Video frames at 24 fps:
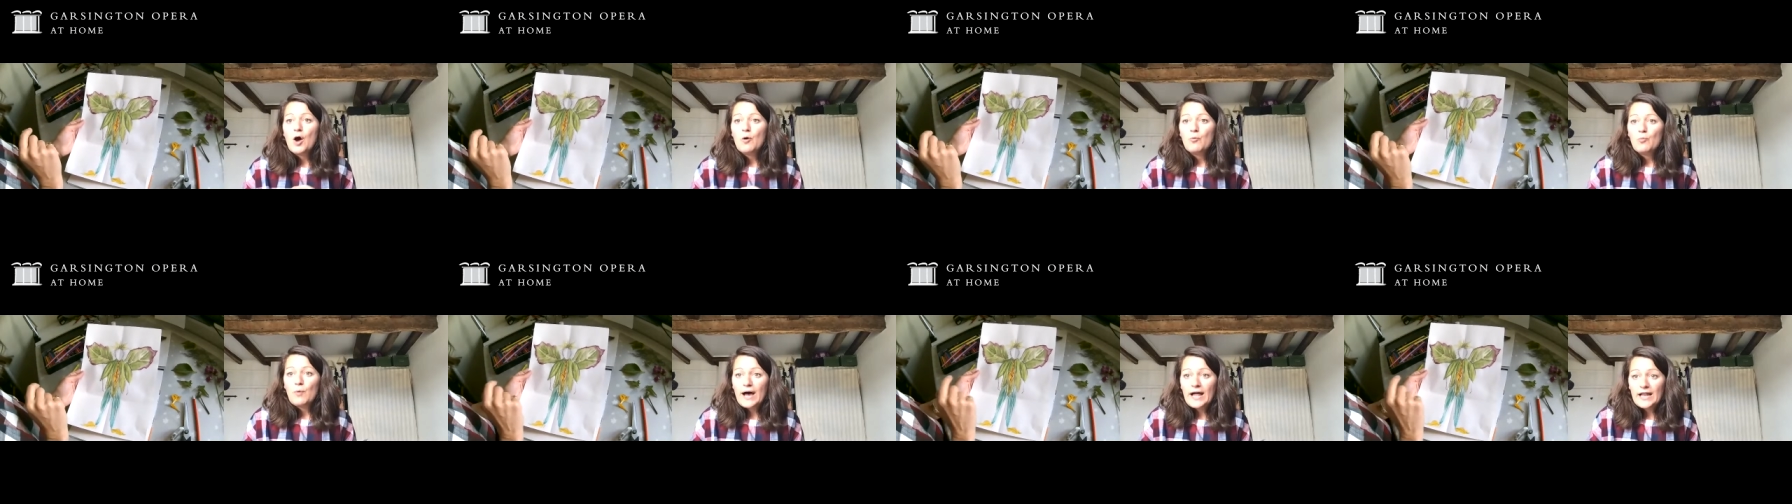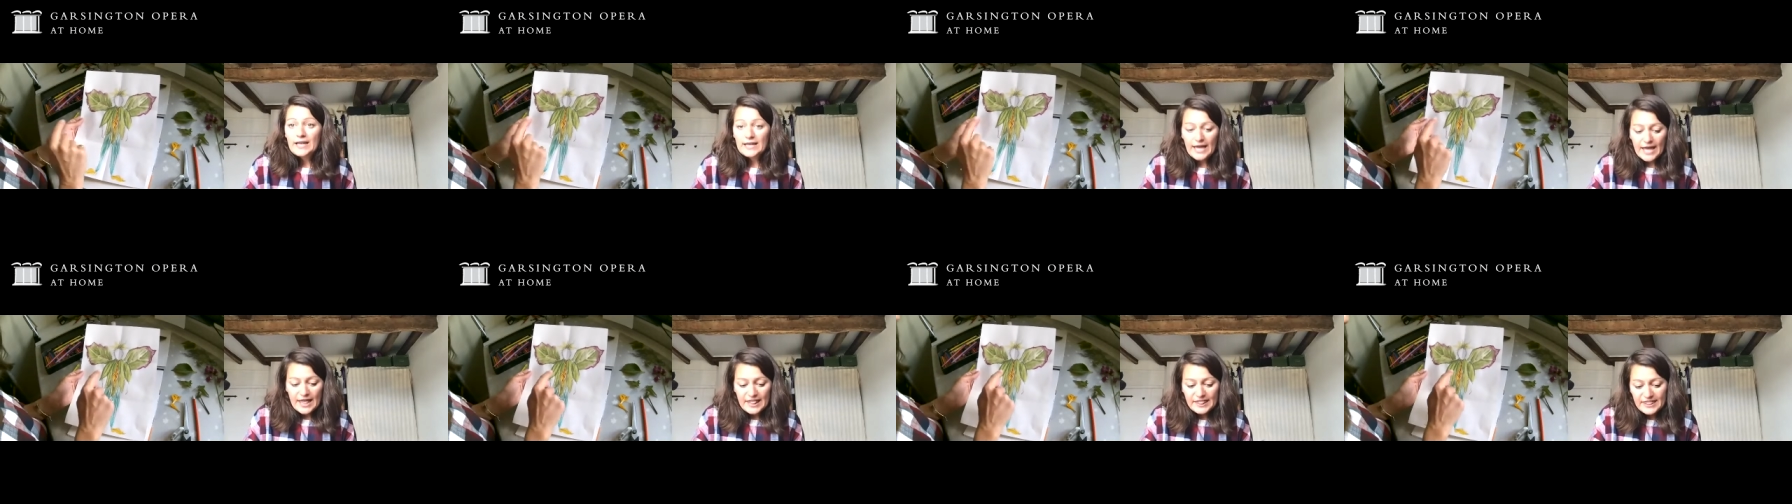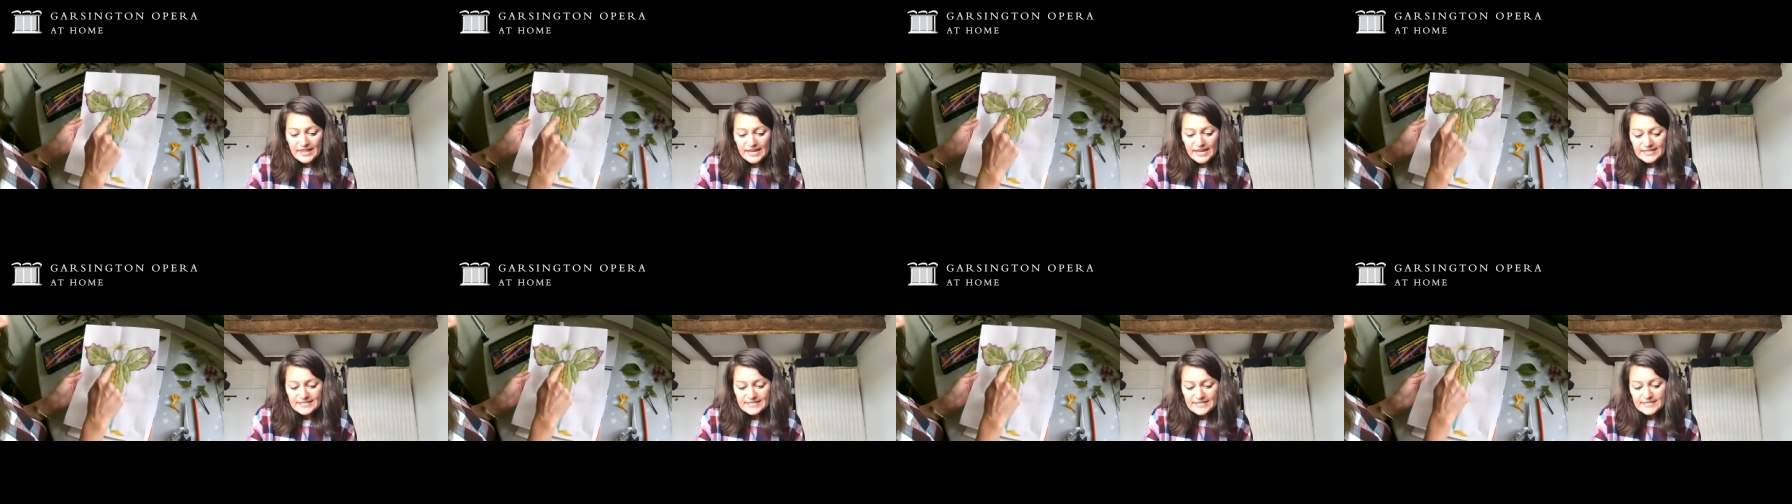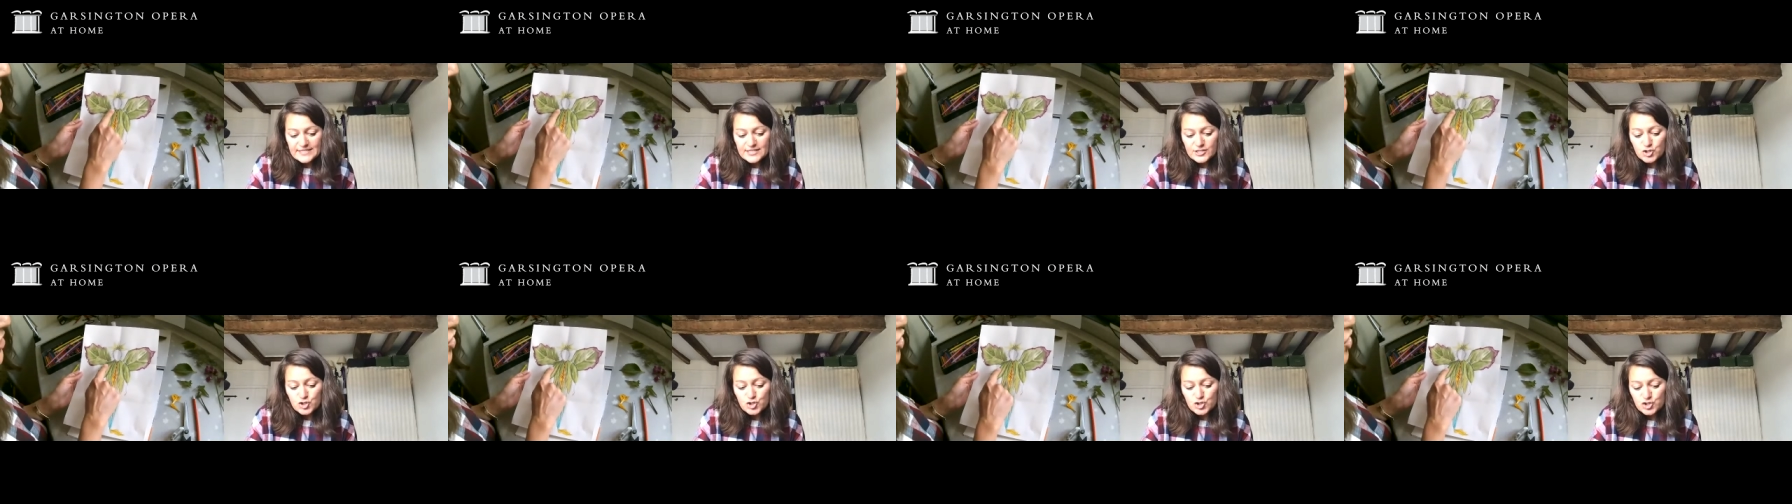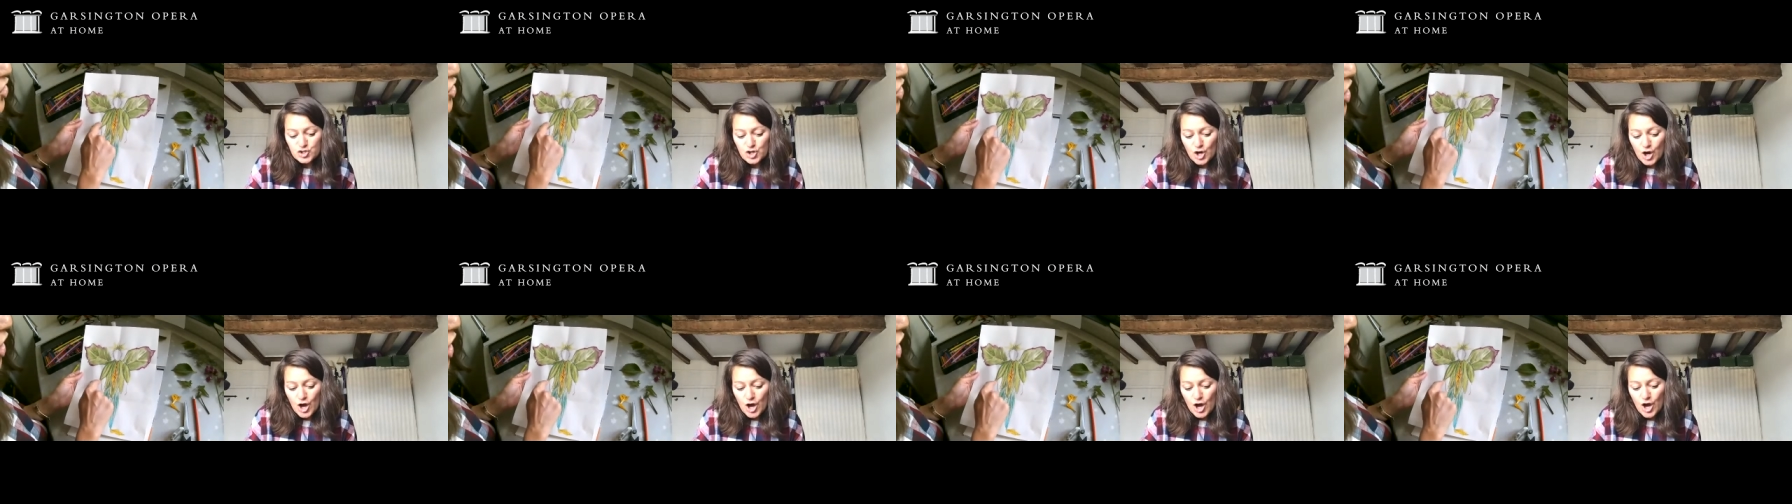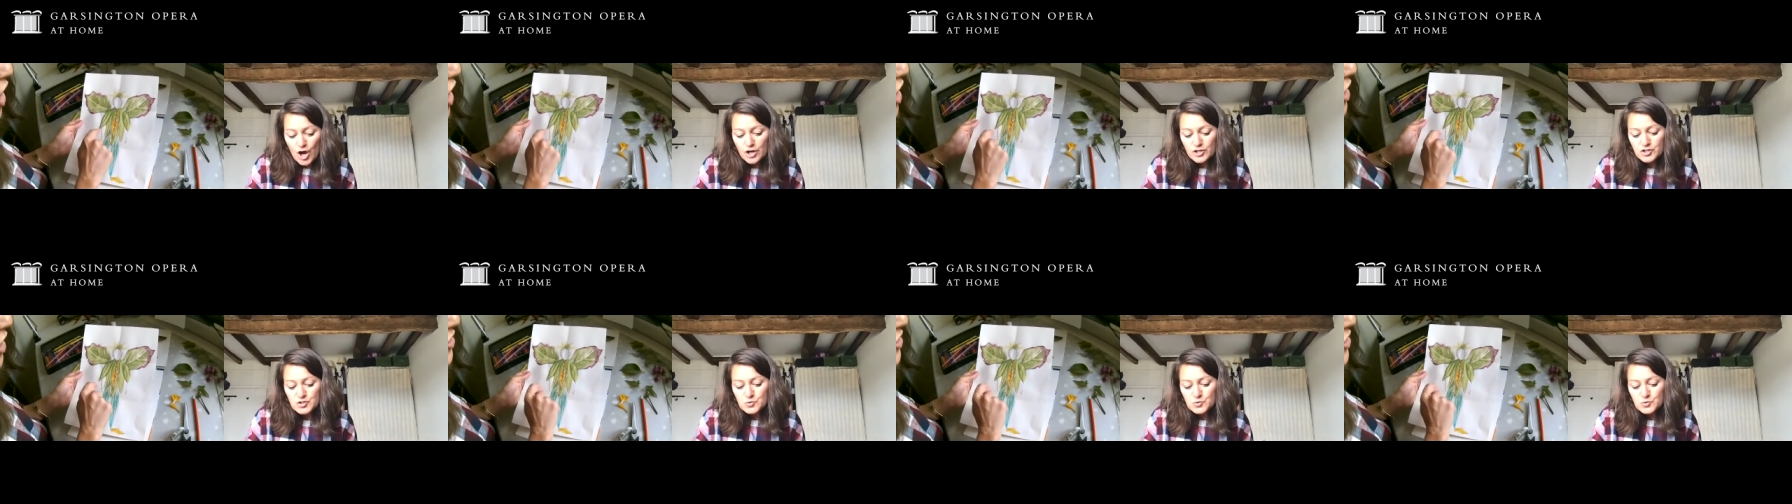well, this is a shirt,